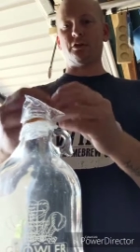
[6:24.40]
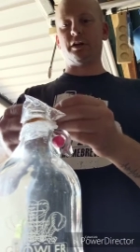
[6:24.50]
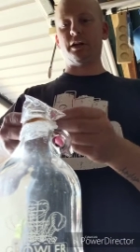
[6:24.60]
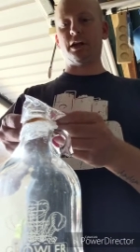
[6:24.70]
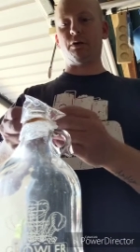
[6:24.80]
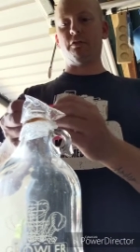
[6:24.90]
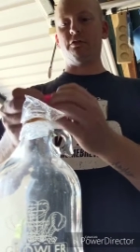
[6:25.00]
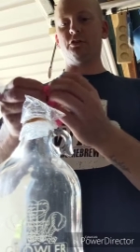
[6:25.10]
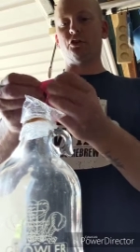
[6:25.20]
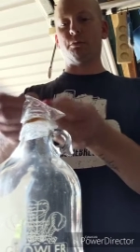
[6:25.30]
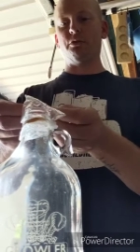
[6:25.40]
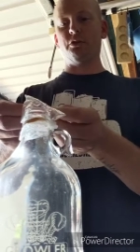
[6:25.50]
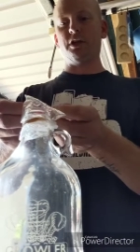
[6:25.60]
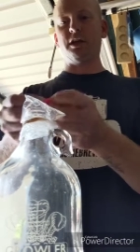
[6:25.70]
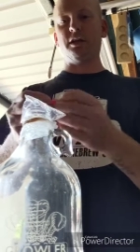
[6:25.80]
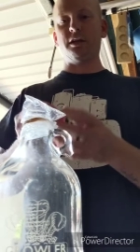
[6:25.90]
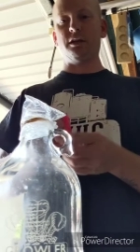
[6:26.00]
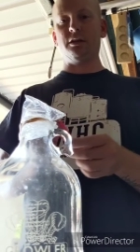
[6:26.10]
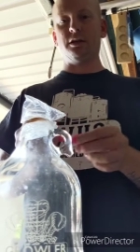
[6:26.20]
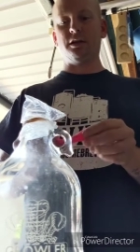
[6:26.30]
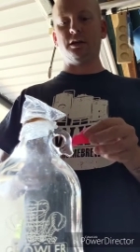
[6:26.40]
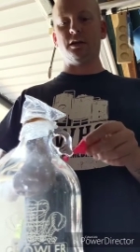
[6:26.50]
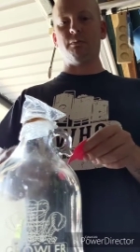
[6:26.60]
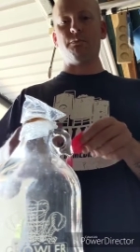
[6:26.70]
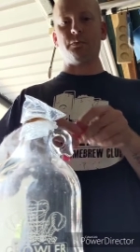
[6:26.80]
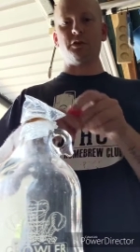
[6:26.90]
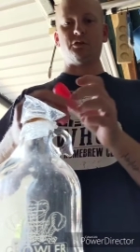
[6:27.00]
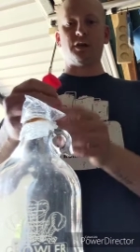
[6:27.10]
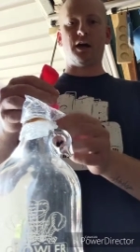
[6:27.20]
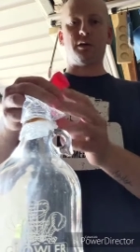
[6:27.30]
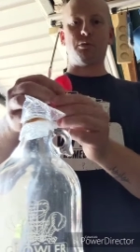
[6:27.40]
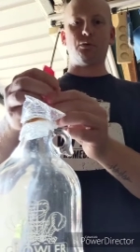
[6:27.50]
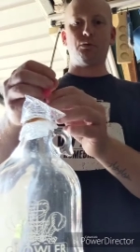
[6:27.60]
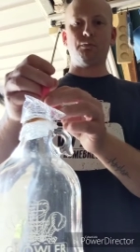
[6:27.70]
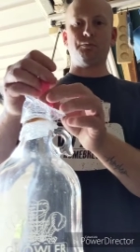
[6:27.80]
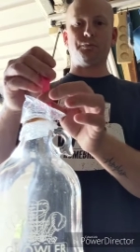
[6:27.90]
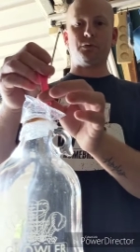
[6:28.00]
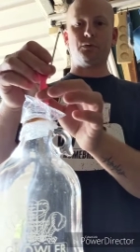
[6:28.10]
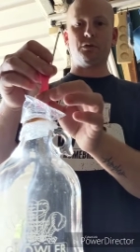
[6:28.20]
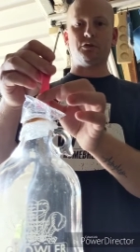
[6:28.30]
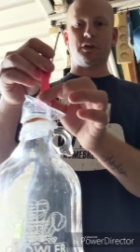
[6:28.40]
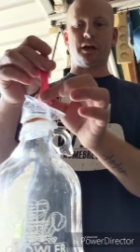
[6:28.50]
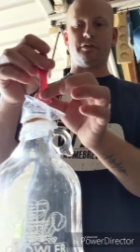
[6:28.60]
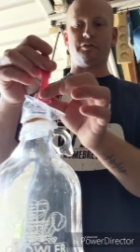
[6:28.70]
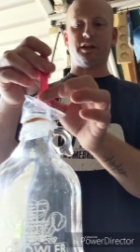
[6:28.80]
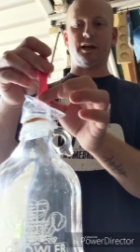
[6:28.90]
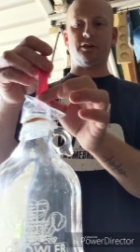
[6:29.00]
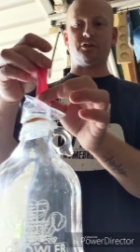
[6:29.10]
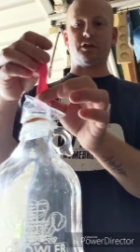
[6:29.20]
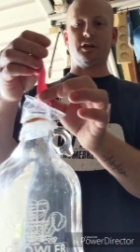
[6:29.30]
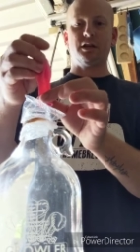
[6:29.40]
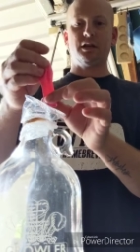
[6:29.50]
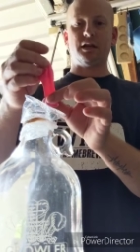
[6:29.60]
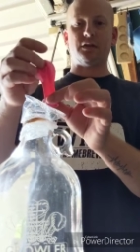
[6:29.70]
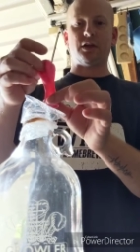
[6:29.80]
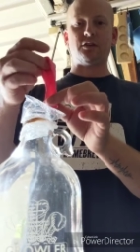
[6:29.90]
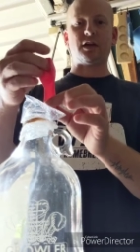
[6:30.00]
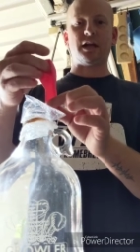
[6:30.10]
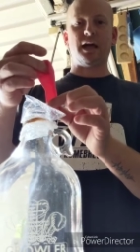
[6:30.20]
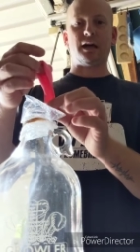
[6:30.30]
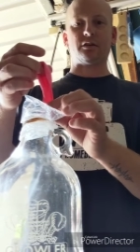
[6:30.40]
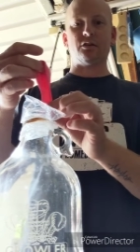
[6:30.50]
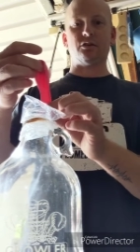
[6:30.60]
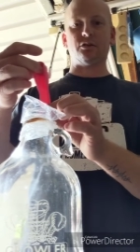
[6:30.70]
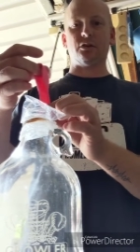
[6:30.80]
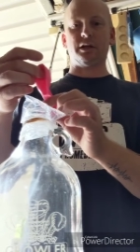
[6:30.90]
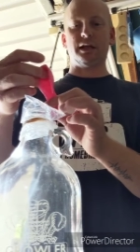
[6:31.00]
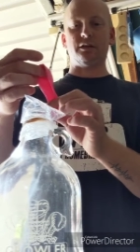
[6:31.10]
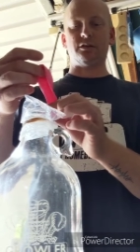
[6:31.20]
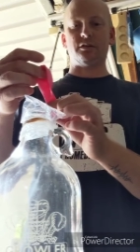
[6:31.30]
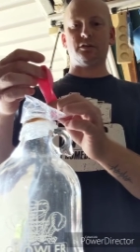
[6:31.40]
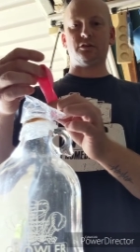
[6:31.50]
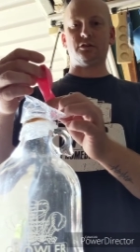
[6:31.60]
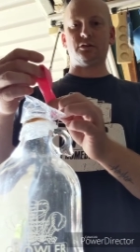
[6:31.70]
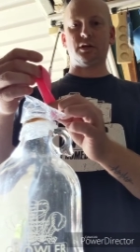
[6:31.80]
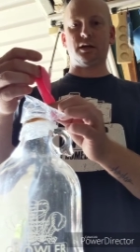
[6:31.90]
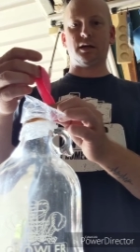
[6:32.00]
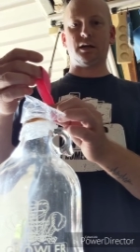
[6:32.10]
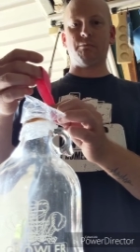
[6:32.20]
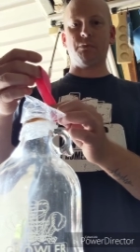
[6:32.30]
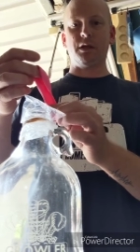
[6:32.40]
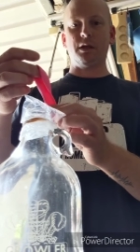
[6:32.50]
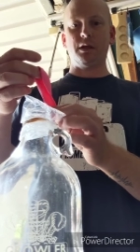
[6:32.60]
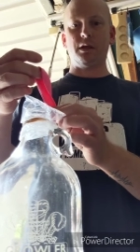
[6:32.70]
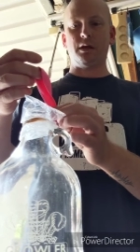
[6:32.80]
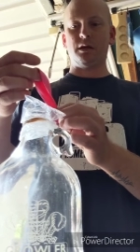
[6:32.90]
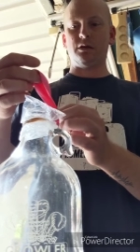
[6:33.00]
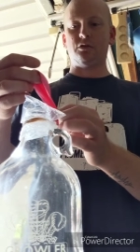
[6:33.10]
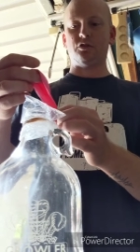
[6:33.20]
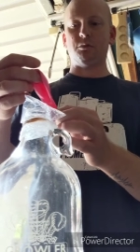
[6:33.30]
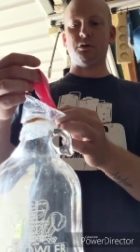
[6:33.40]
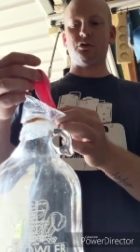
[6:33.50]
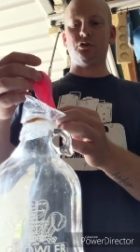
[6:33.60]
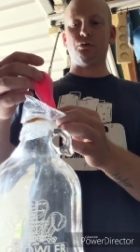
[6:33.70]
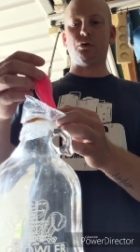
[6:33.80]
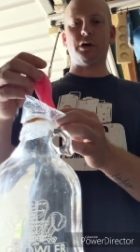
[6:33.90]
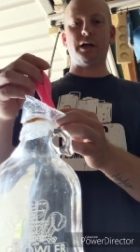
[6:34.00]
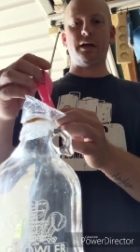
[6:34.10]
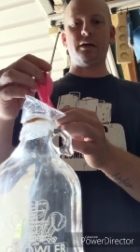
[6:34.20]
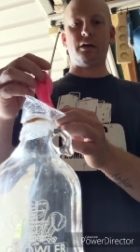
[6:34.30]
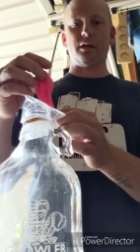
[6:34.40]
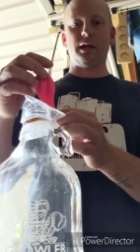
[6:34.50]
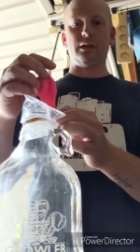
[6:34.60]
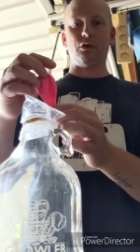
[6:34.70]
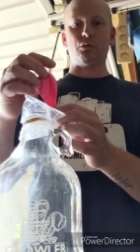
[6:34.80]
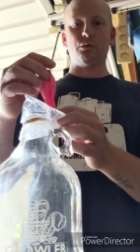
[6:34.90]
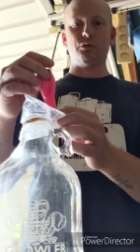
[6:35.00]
actually going to go over the top of the starter bottle or the starter flask, and that's going to act as, I guess, similar to what an airlock